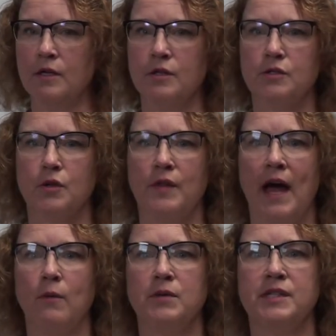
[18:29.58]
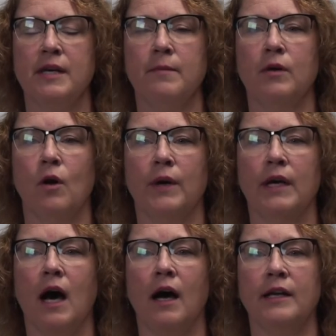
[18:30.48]
So that was him going
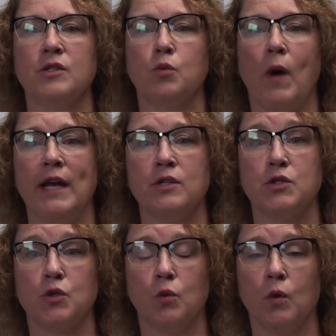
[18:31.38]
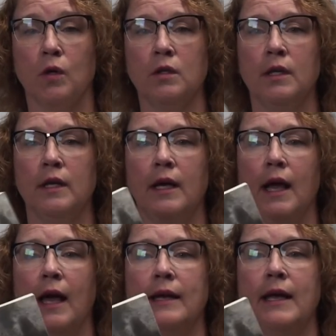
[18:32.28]
on his way to school.
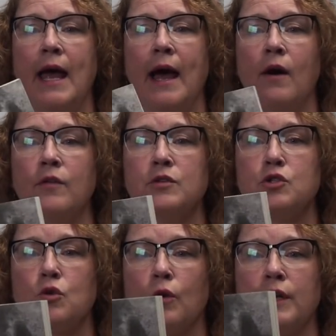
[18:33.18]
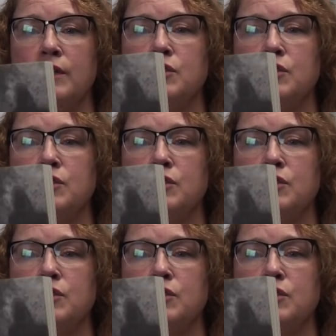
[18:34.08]
And now the story is